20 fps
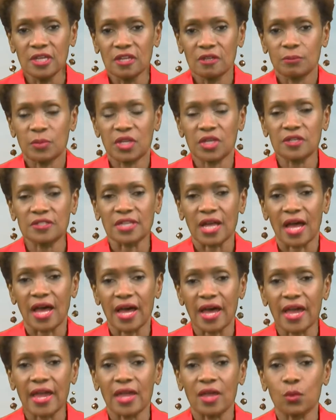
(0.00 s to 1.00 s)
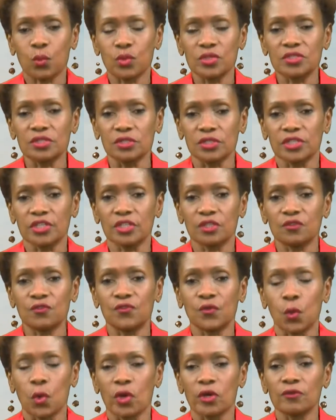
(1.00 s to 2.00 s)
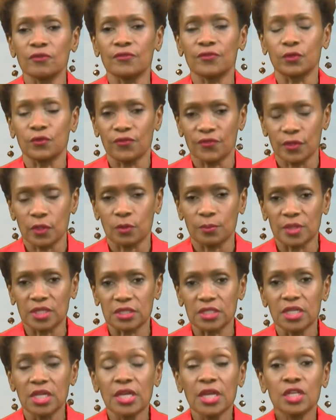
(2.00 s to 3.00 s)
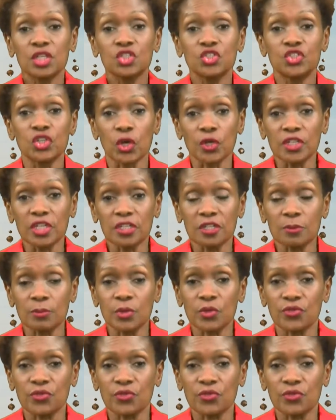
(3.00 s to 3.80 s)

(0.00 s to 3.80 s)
because I was looking for fulfillment. Journey number